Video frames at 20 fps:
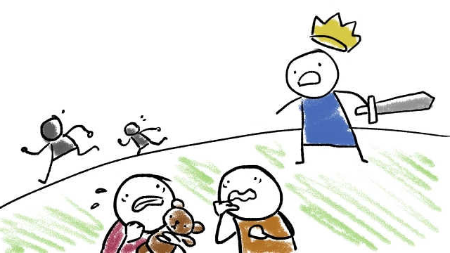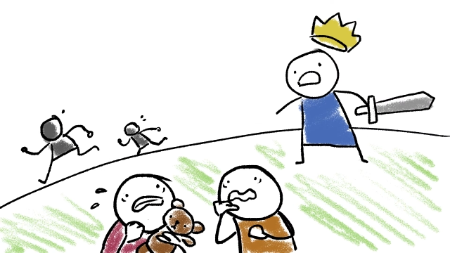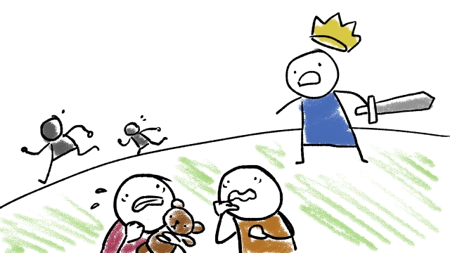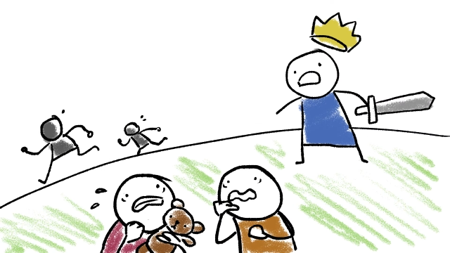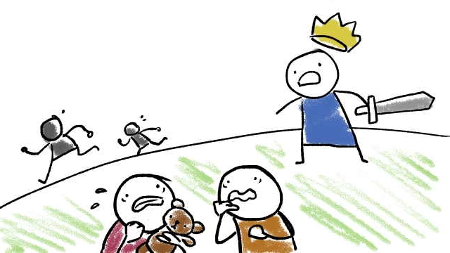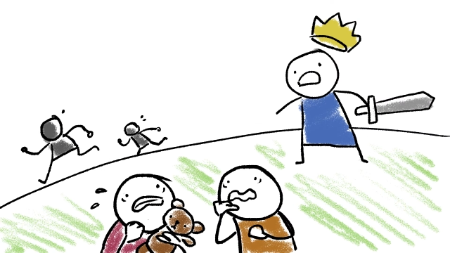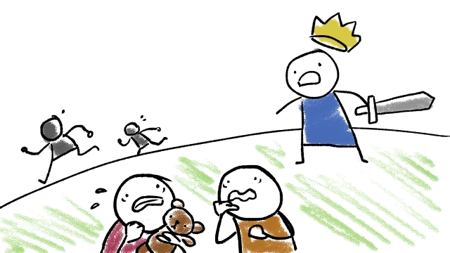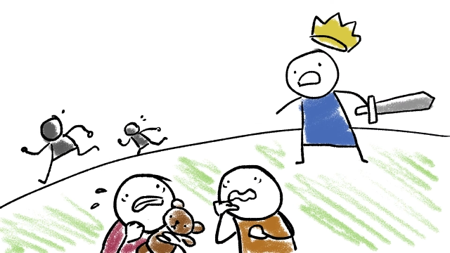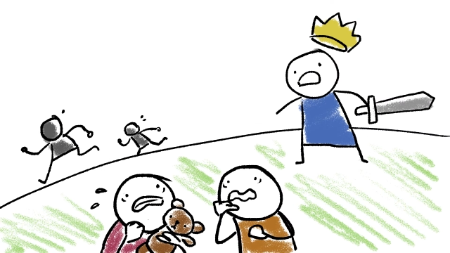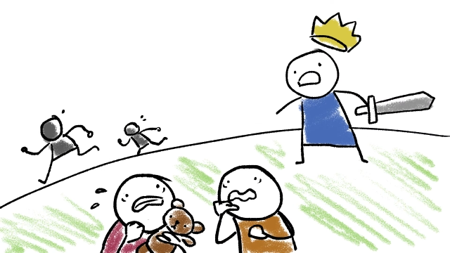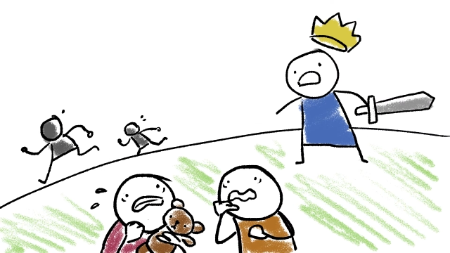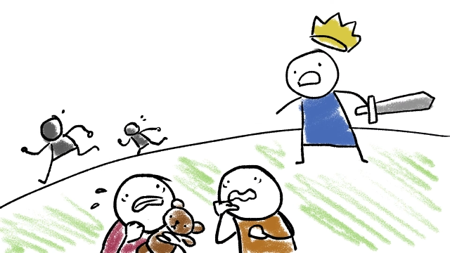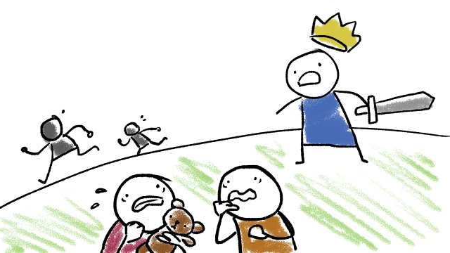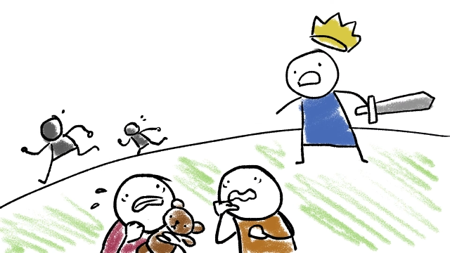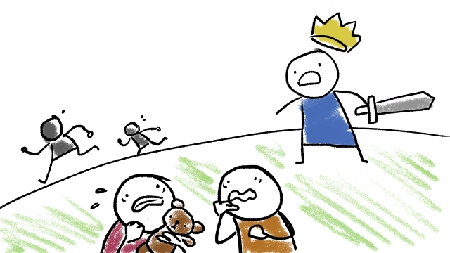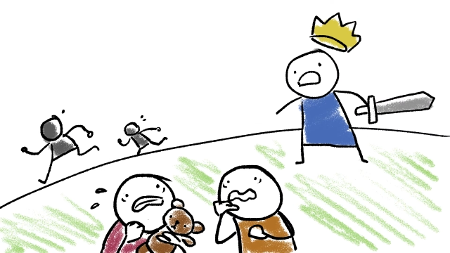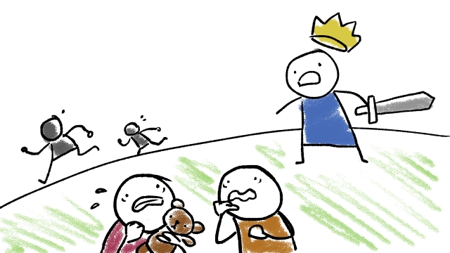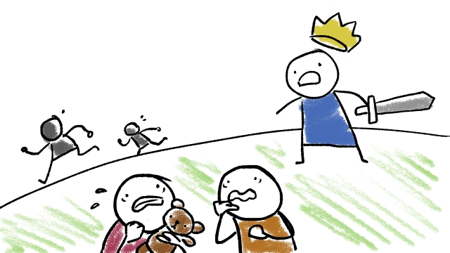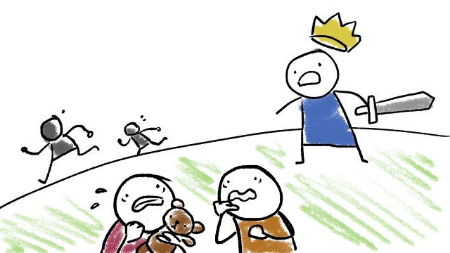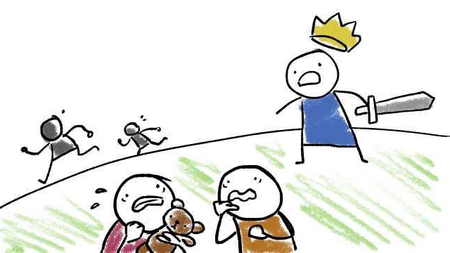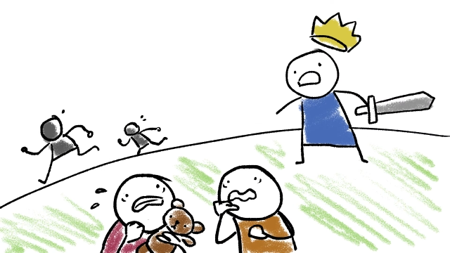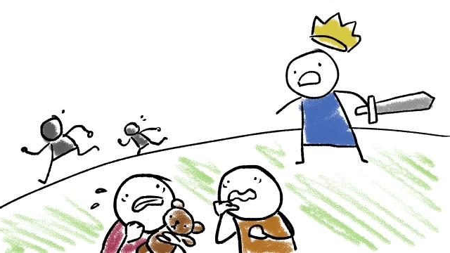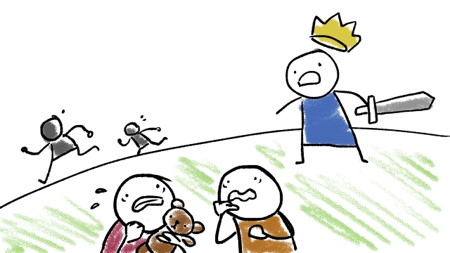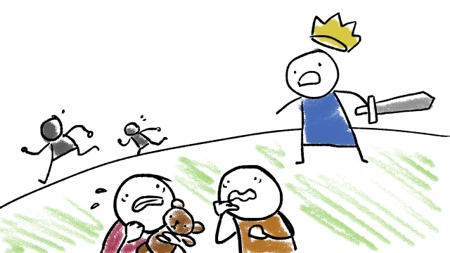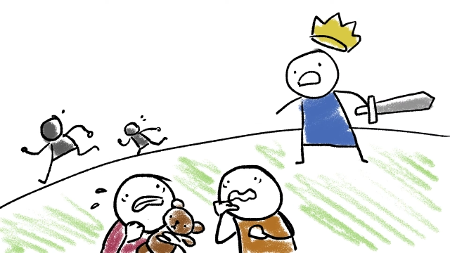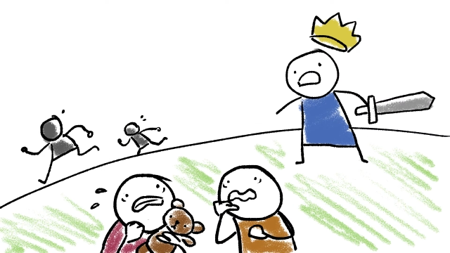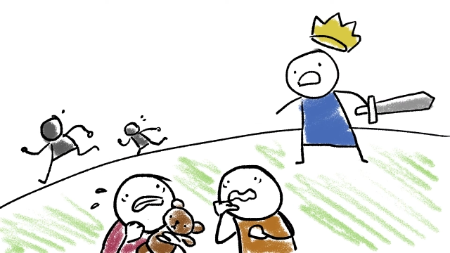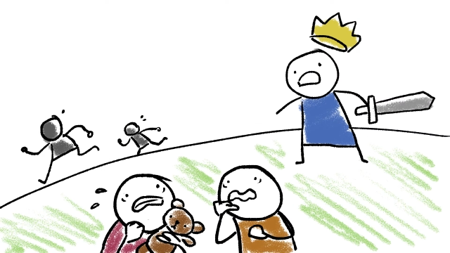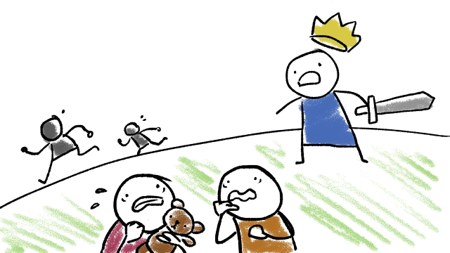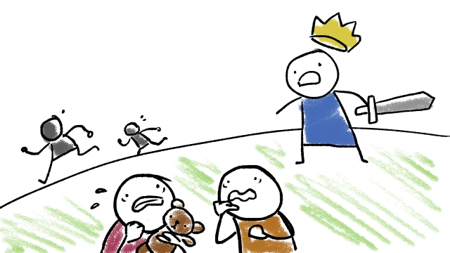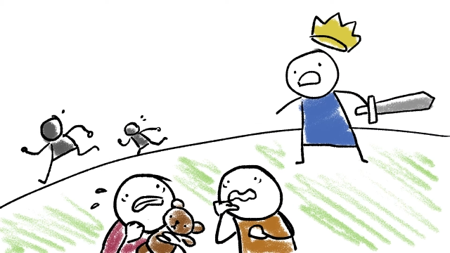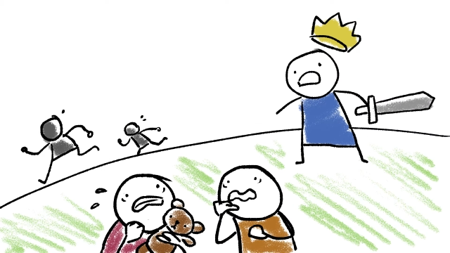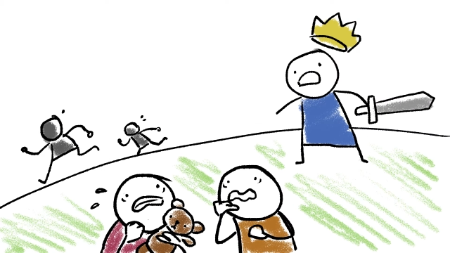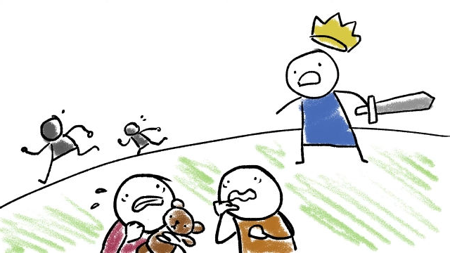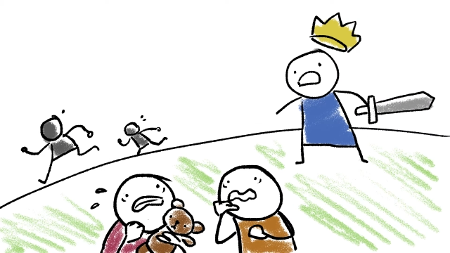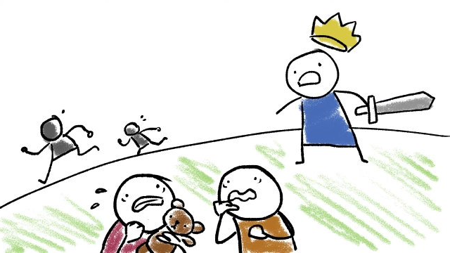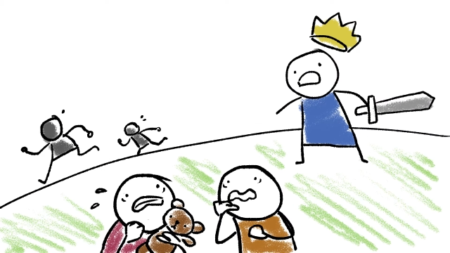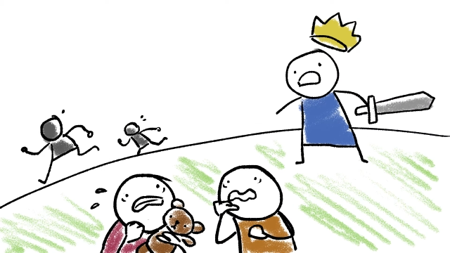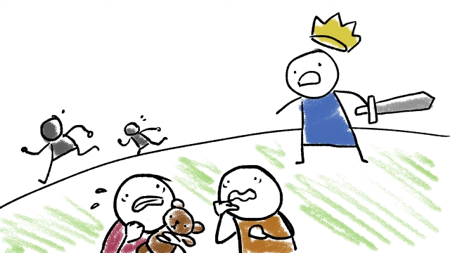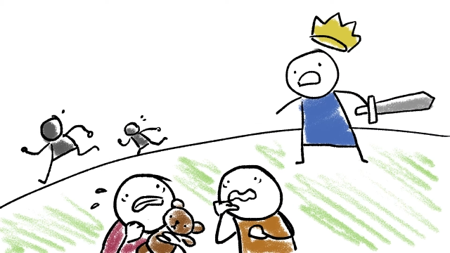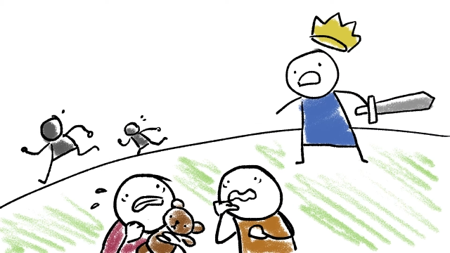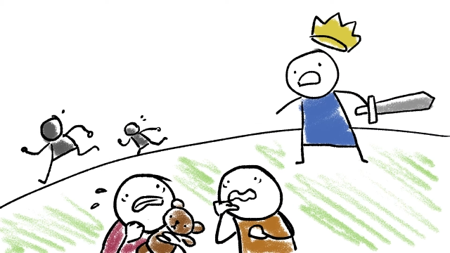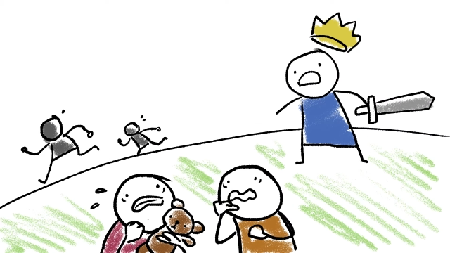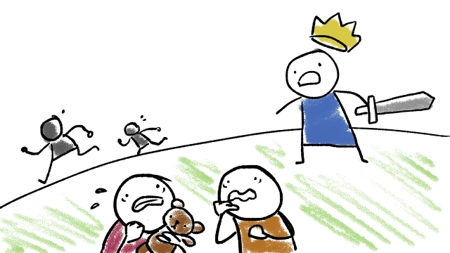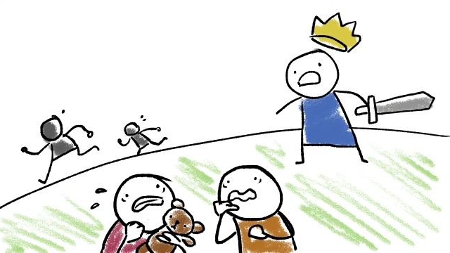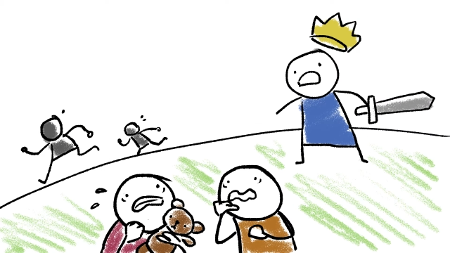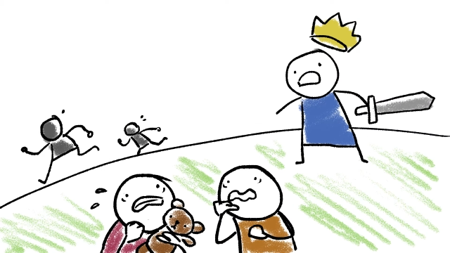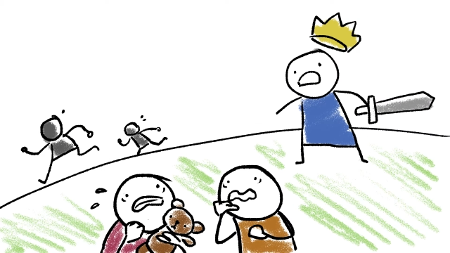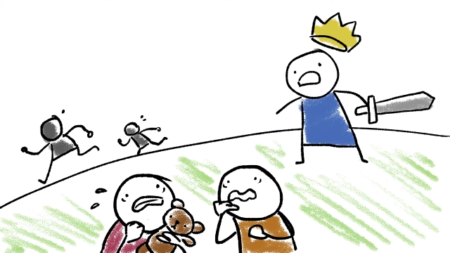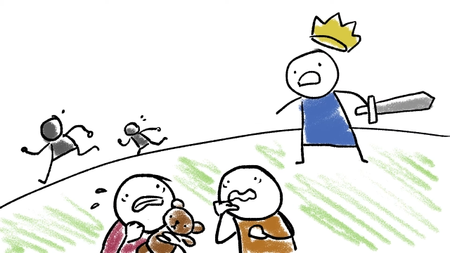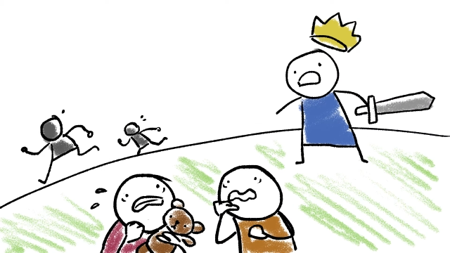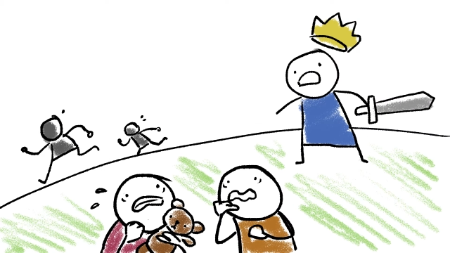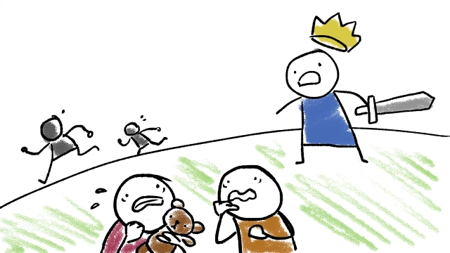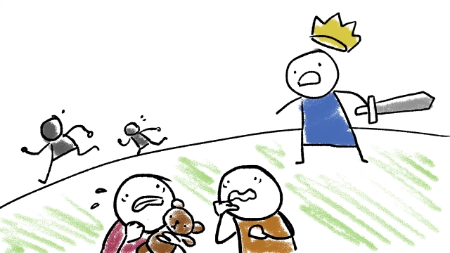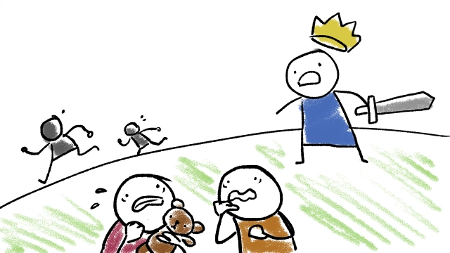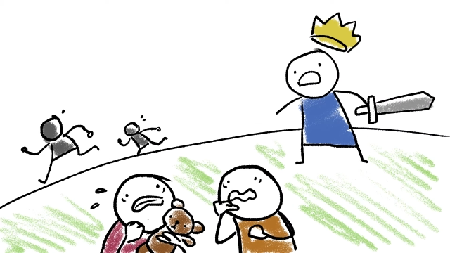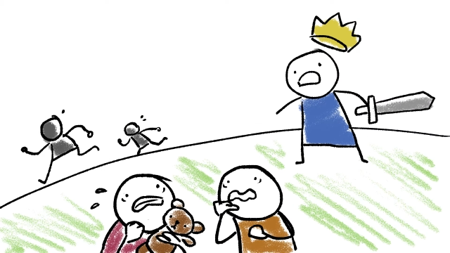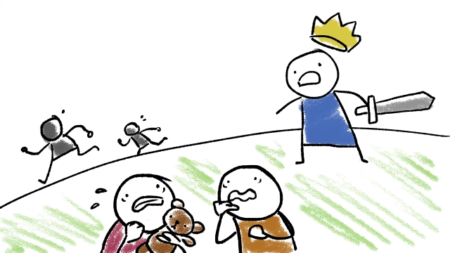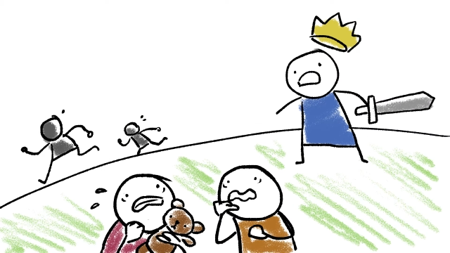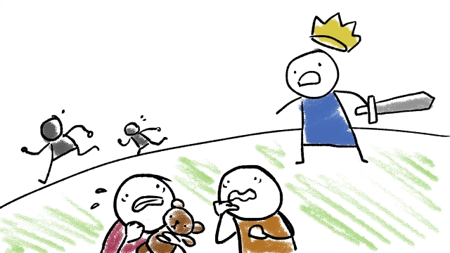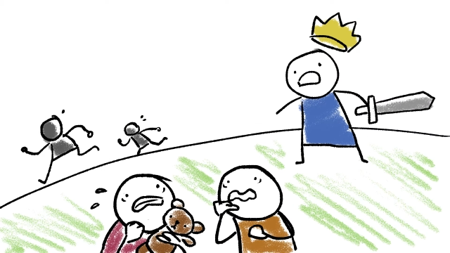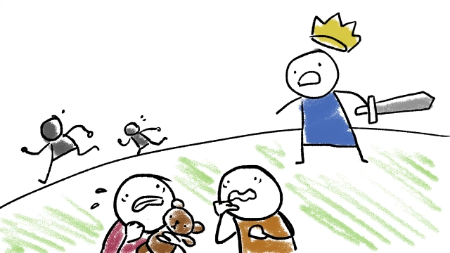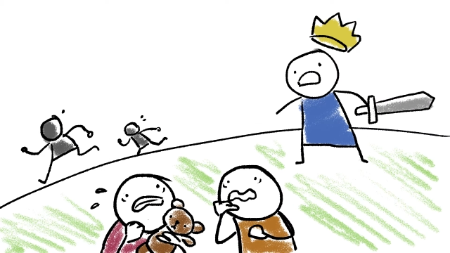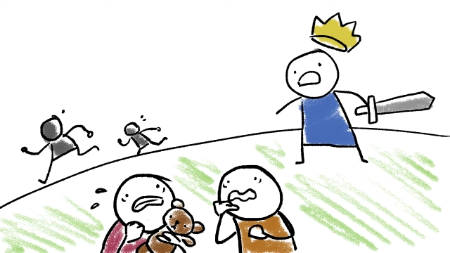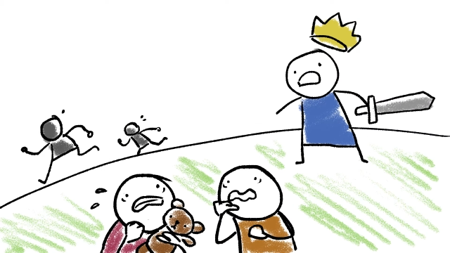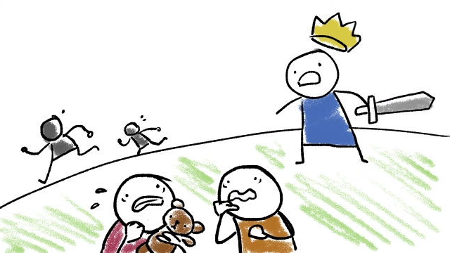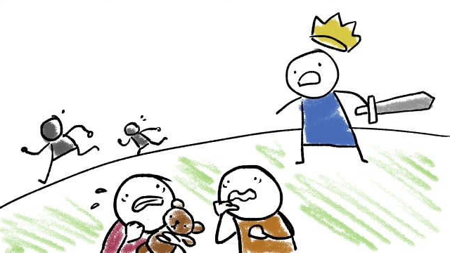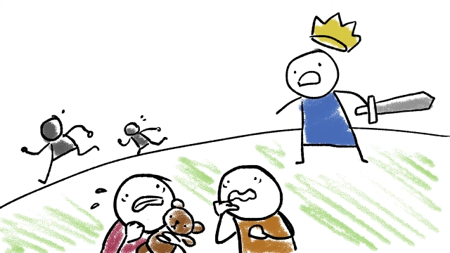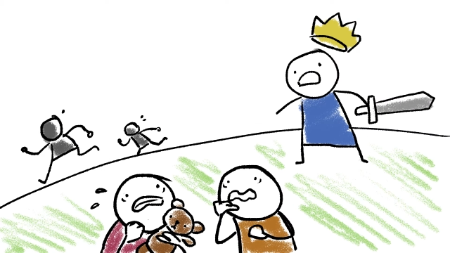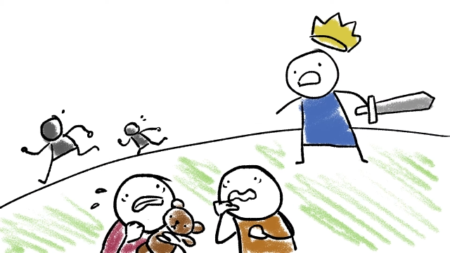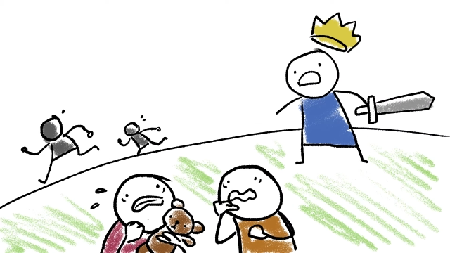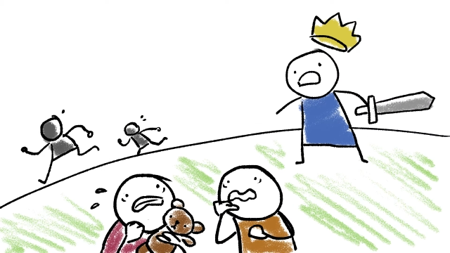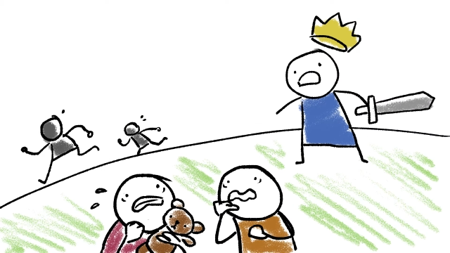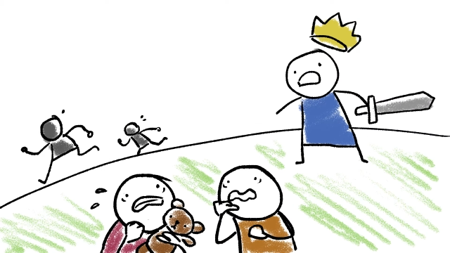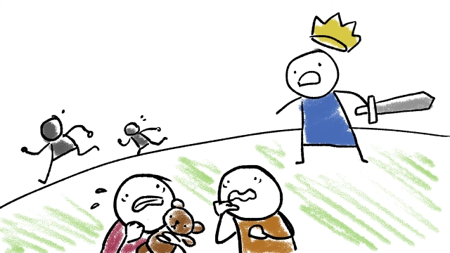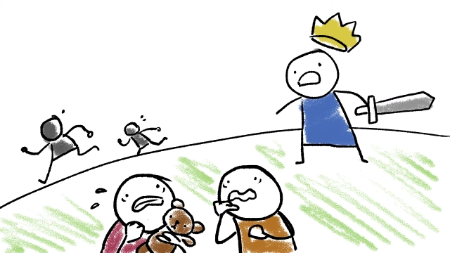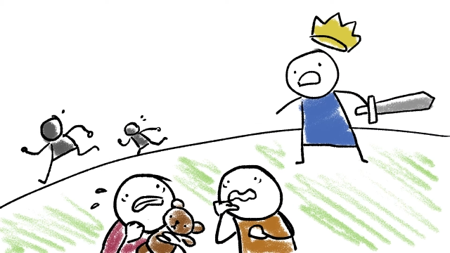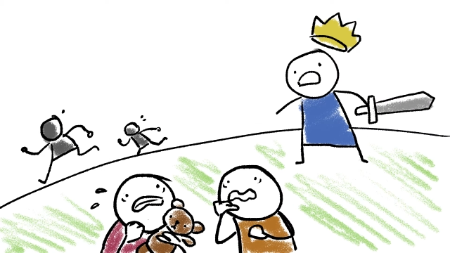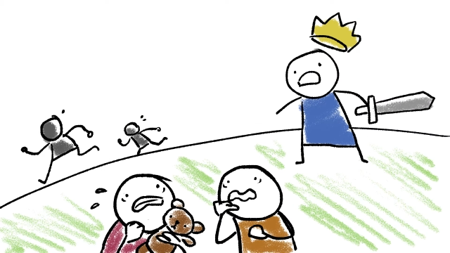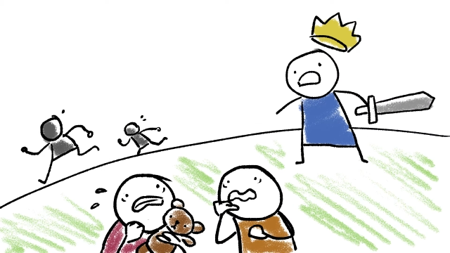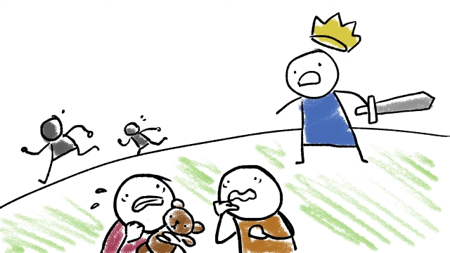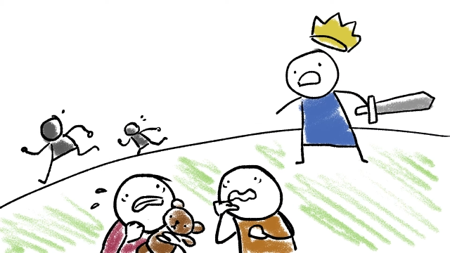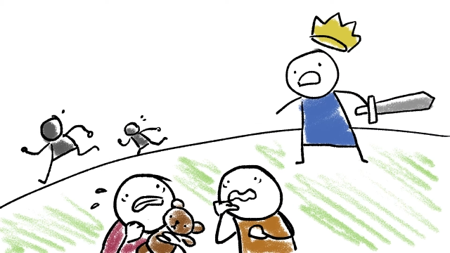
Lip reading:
[unreadable: no face in view]